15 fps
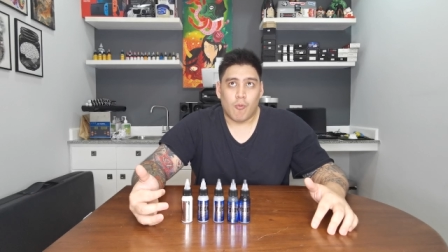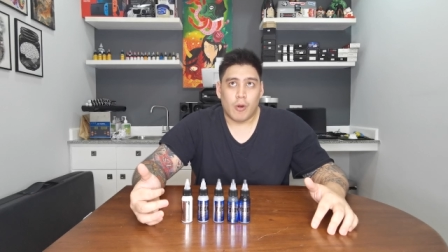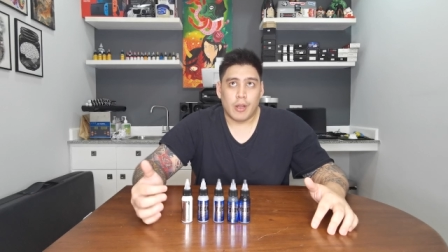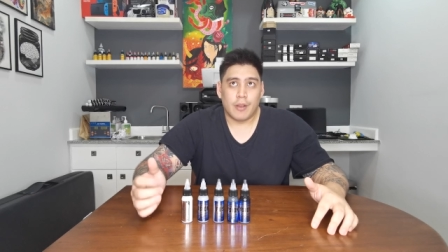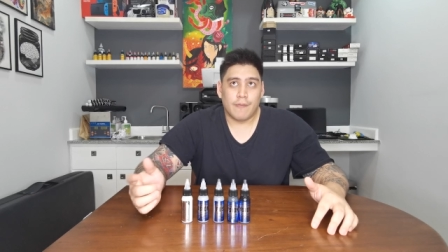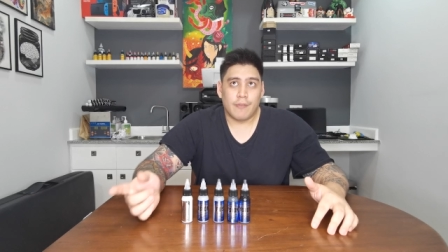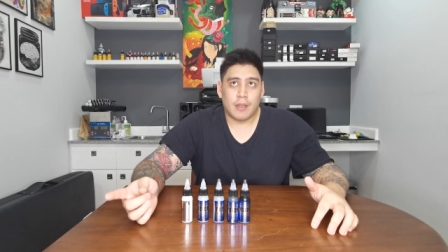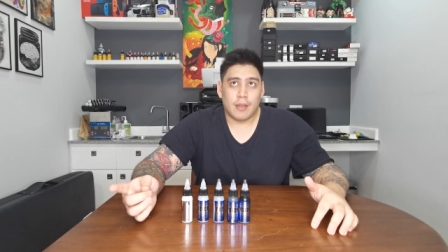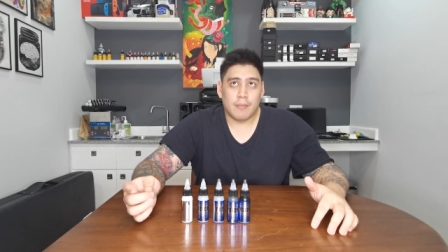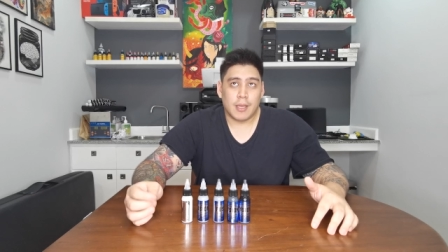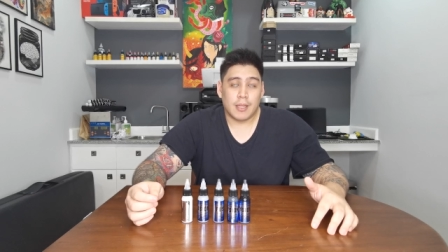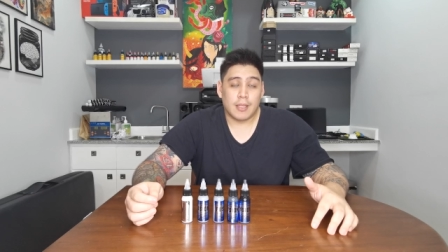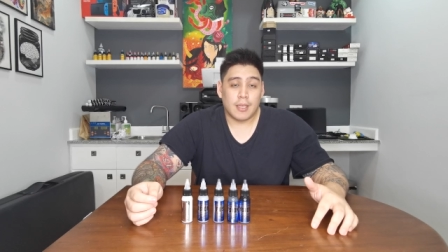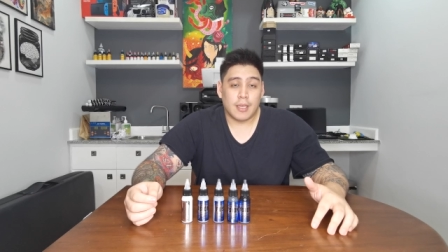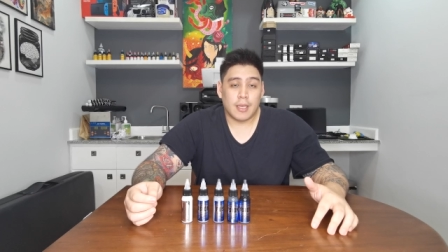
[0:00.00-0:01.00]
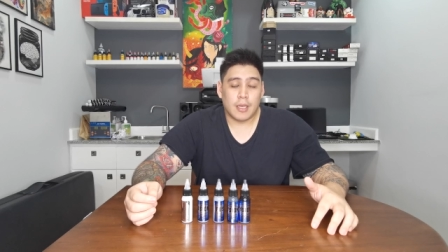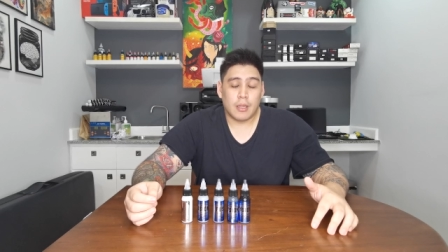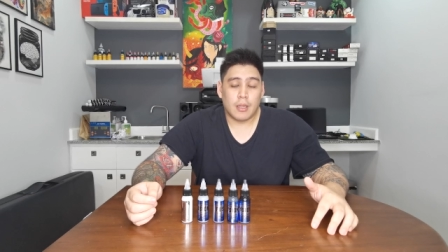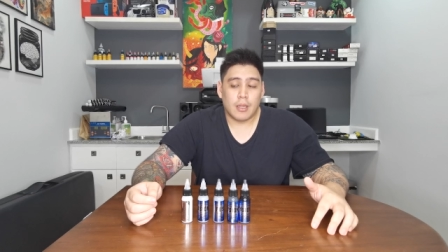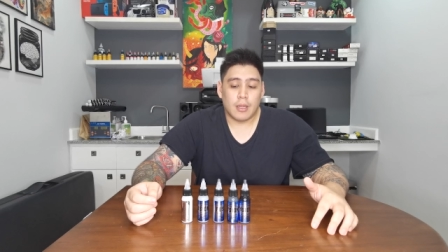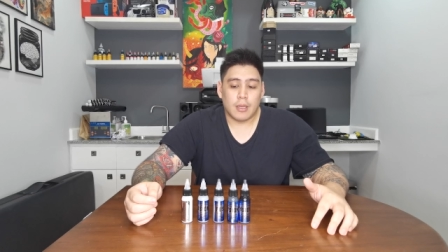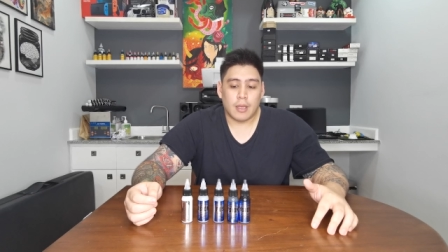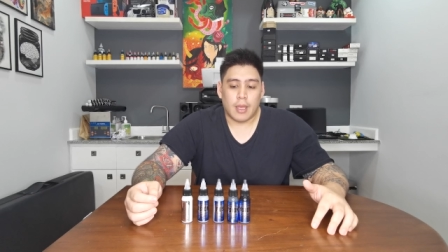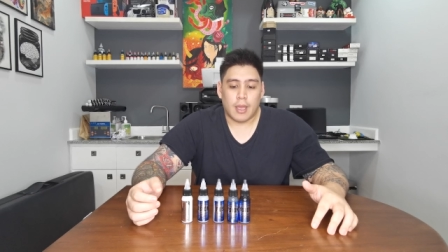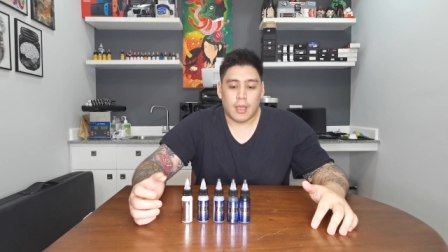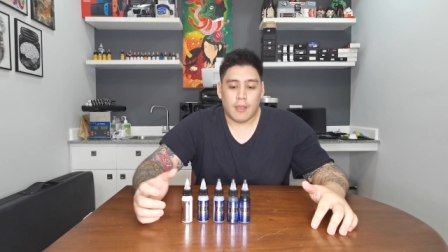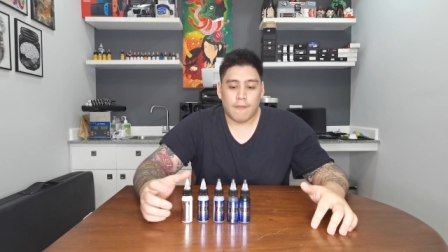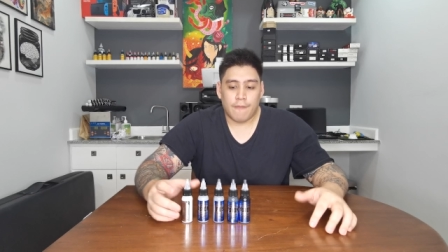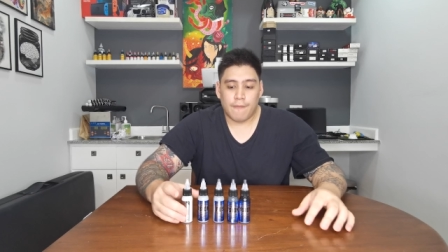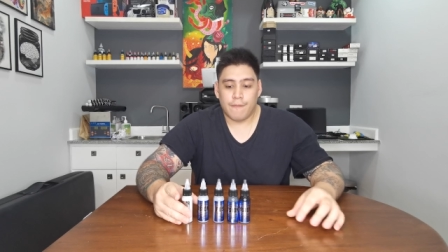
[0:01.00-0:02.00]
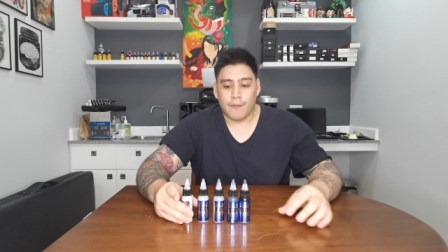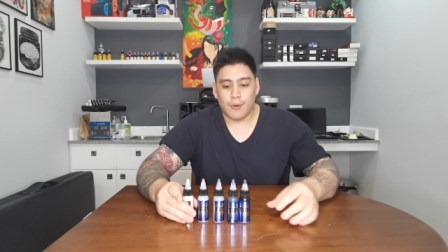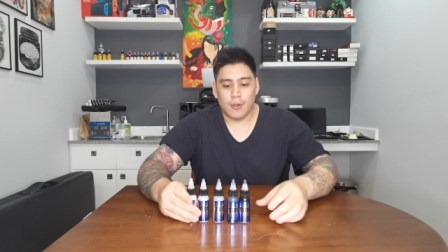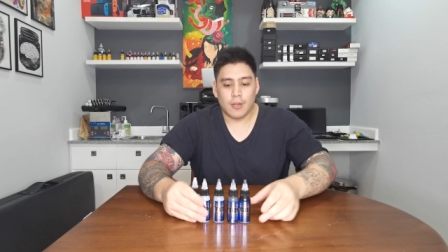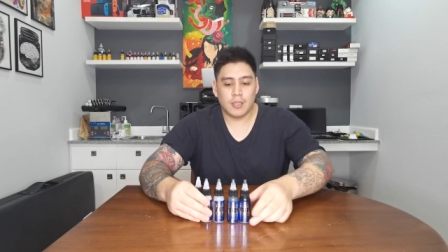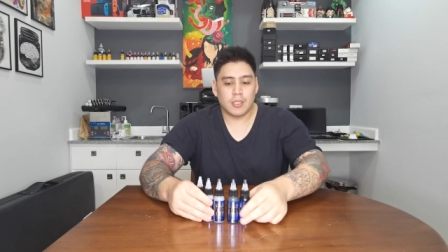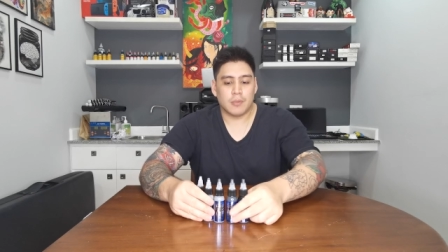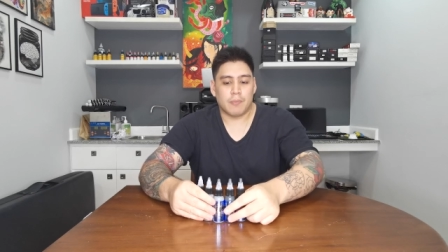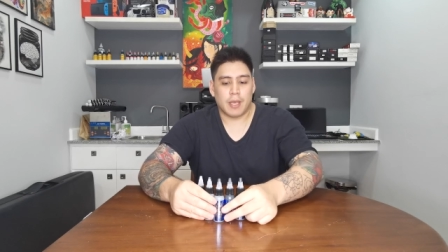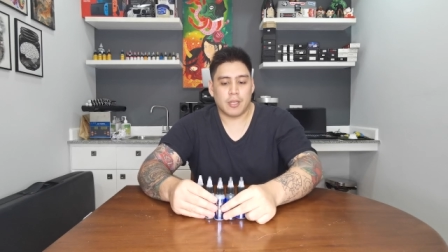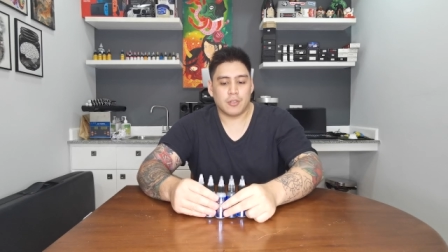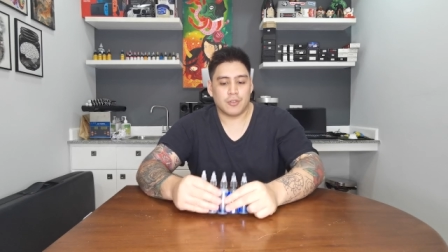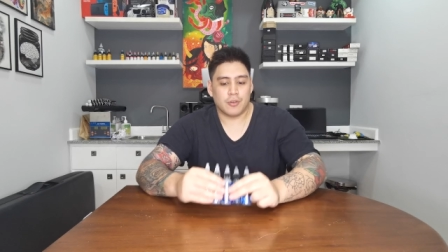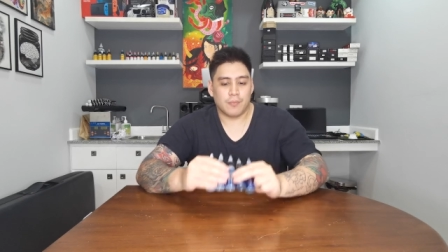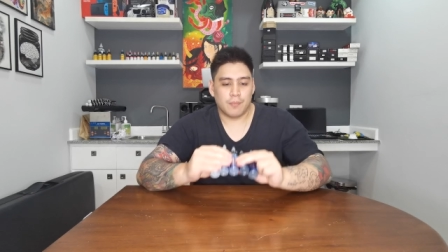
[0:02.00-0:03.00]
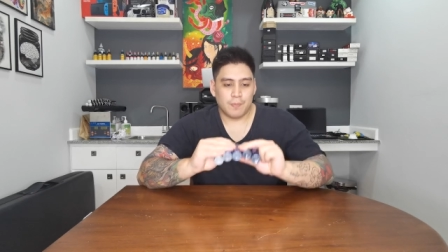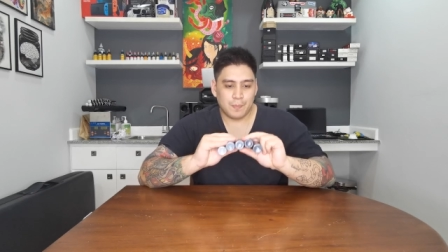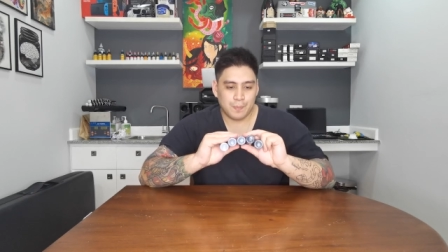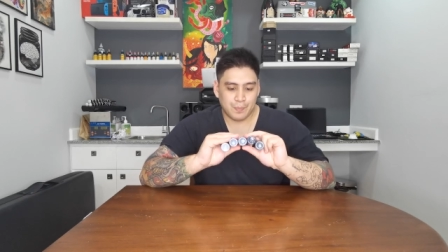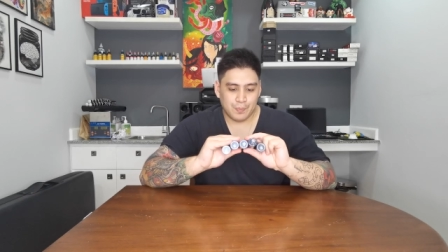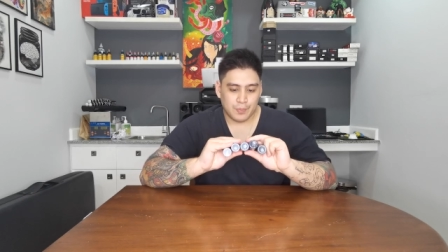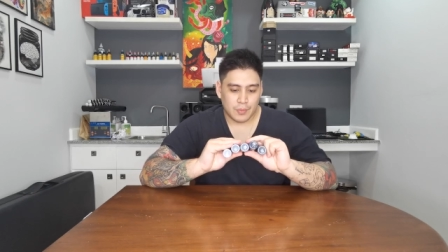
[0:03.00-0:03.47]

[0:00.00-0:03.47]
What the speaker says: One of them I did a full spectrum